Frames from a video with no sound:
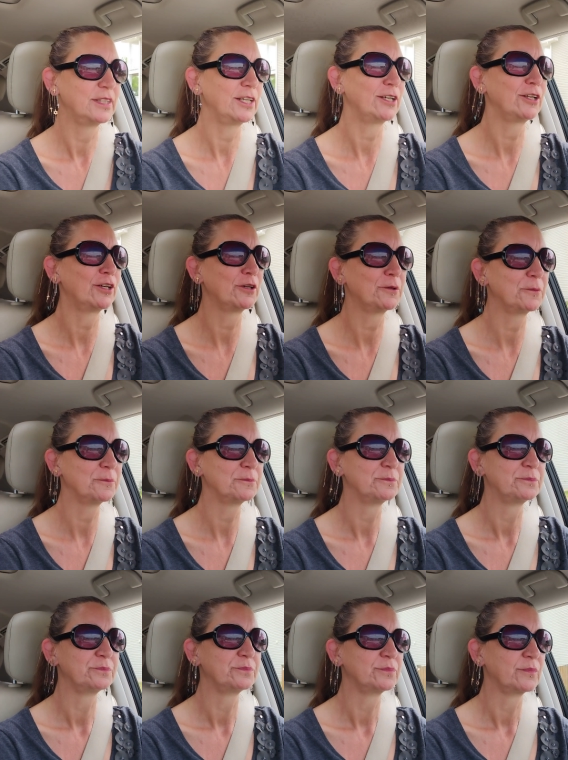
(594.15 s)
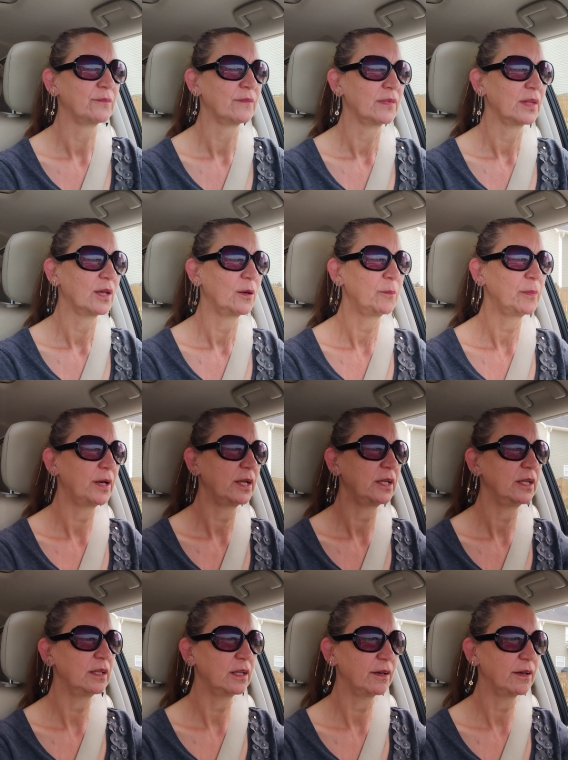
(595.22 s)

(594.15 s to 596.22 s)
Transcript: you know. But he